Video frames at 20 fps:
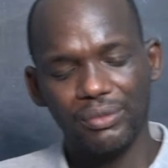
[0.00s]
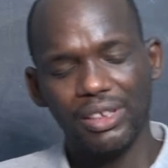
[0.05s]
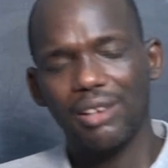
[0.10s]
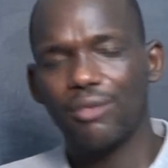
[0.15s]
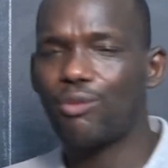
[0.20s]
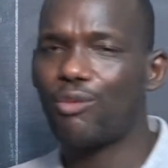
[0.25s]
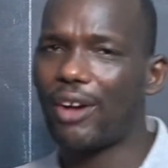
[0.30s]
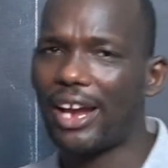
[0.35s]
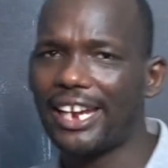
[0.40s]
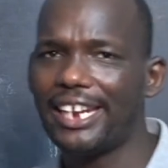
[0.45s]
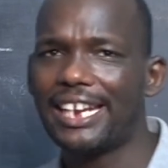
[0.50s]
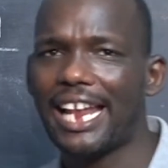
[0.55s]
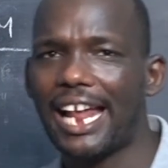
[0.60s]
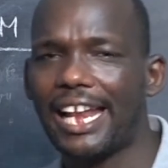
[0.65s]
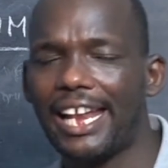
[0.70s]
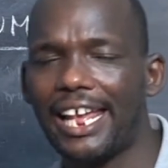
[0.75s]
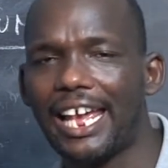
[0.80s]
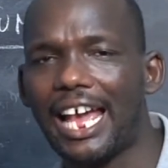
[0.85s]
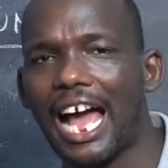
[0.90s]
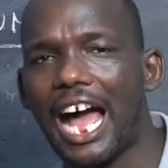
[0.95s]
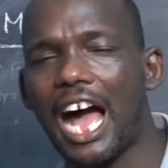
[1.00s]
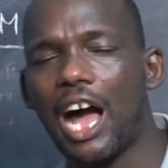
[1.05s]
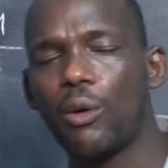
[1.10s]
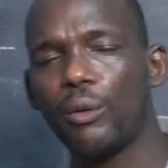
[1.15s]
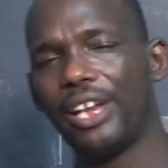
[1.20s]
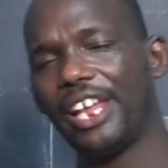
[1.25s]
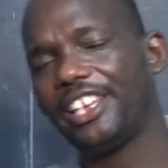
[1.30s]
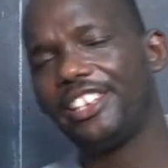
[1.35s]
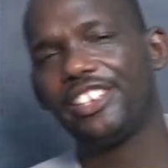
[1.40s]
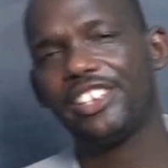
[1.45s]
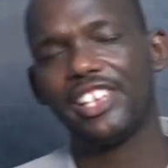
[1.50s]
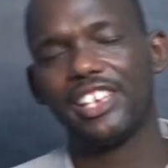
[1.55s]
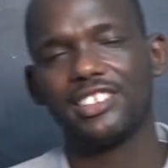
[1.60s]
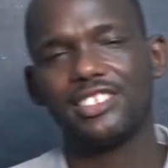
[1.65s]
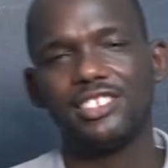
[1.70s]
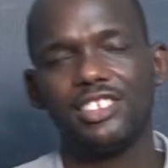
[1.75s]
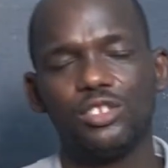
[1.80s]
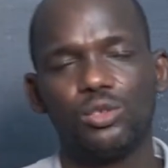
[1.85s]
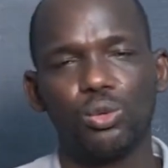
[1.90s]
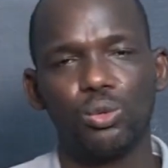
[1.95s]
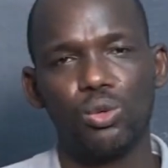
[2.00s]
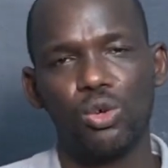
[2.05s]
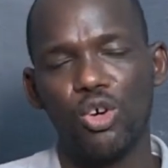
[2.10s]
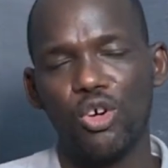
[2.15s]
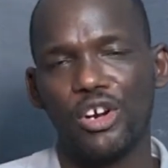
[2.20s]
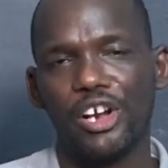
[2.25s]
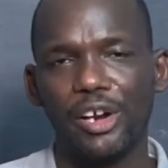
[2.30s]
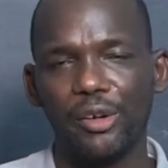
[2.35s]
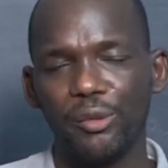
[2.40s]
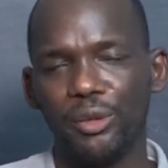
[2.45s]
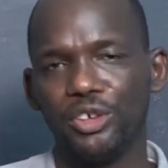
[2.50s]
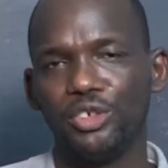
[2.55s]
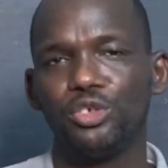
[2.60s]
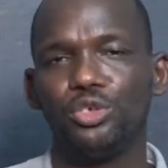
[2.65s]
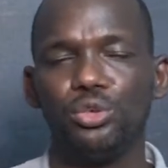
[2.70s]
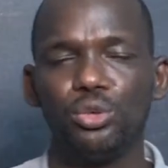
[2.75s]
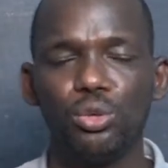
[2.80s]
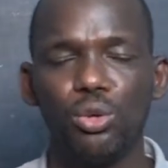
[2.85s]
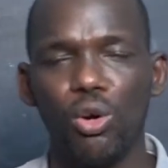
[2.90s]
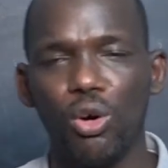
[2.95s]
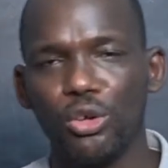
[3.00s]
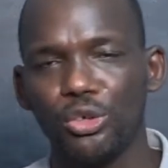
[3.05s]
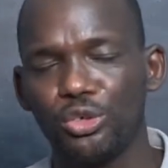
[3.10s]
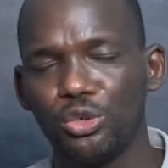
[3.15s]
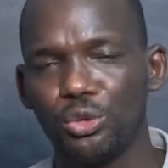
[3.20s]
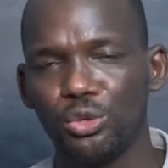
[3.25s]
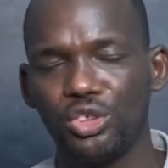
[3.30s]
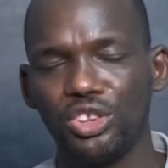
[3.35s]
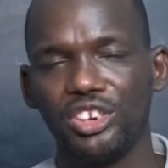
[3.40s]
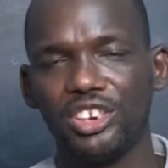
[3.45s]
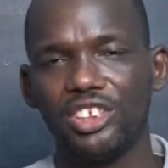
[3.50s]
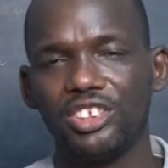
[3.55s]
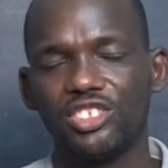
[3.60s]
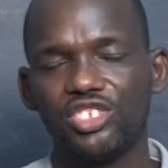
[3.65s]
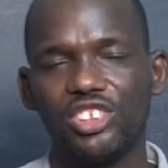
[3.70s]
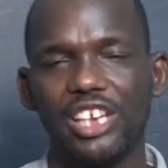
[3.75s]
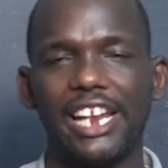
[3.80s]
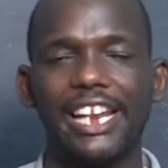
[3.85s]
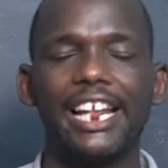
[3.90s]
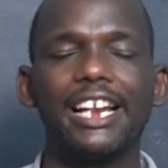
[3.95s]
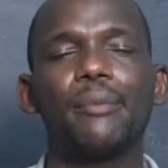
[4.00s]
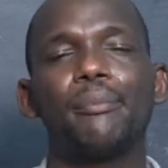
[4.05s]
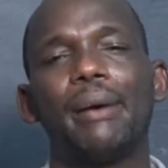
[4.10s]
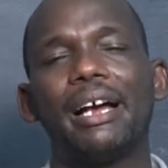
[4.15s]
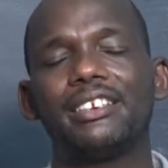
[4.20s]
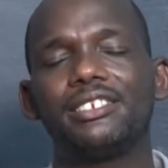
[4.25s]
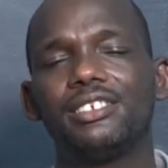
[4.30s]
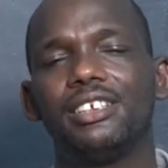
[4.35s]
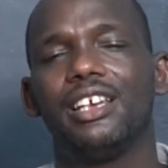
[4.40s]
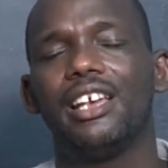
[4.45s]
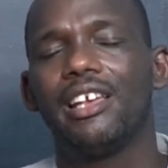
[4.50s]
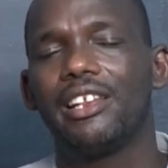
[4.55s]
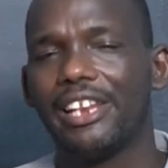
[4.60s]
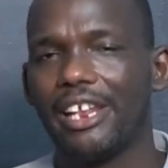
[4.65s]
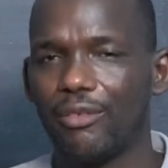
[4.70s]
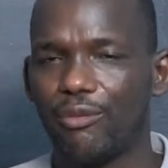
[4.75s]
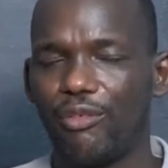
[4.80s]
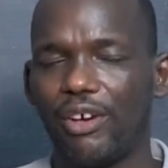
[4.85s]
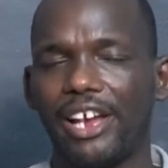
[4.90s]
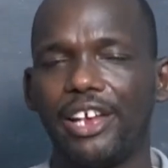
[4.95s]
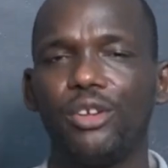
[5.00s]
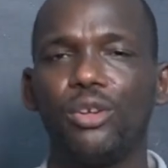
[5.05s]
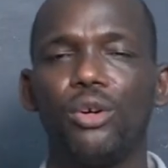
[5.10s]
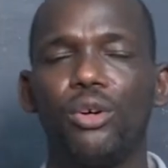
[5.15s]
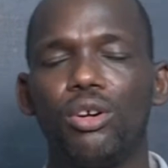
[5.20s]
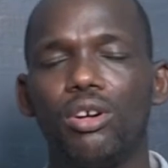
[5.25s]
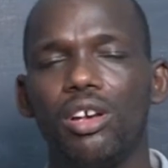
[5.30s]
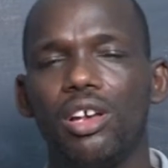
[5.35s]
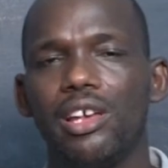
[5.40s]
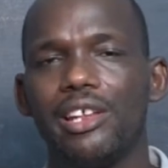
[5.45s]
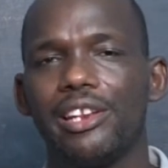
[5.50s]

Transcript: Finally, I would like just to congratulate you on choosing this channel, but the final